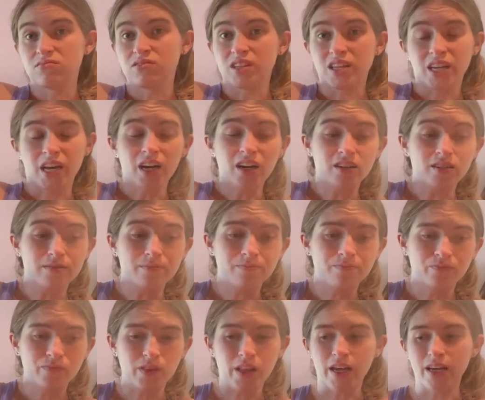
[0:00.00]

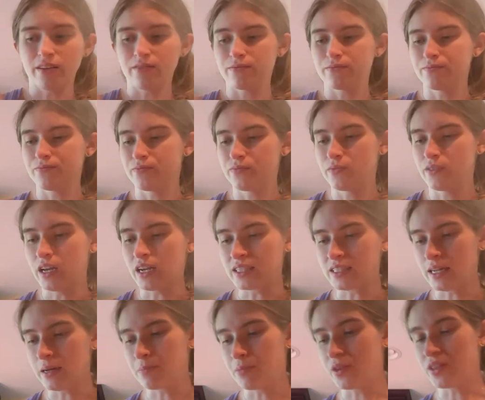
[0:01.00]
yeah, like,
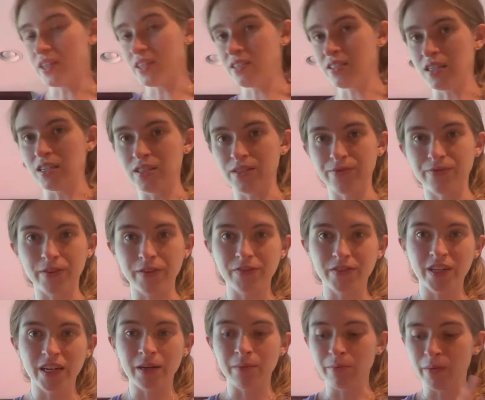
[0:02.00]
example, this says
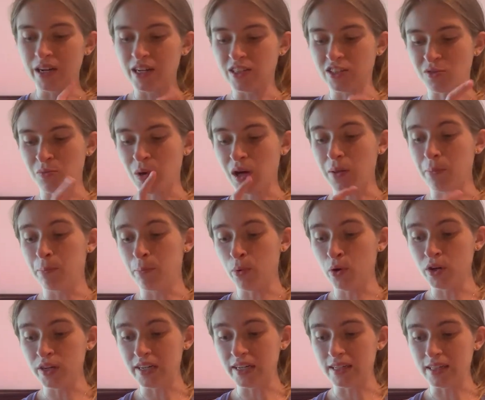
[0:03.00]
15 minutes while
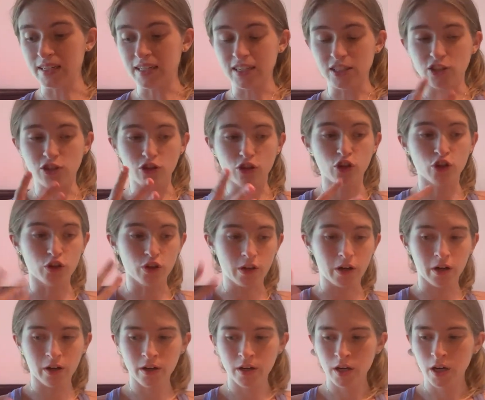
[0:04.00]
boiling to cook
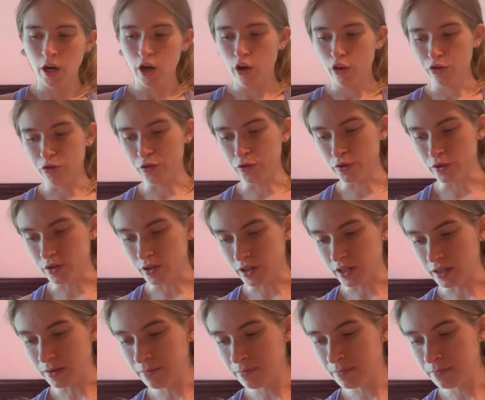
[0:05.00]
thoroughly.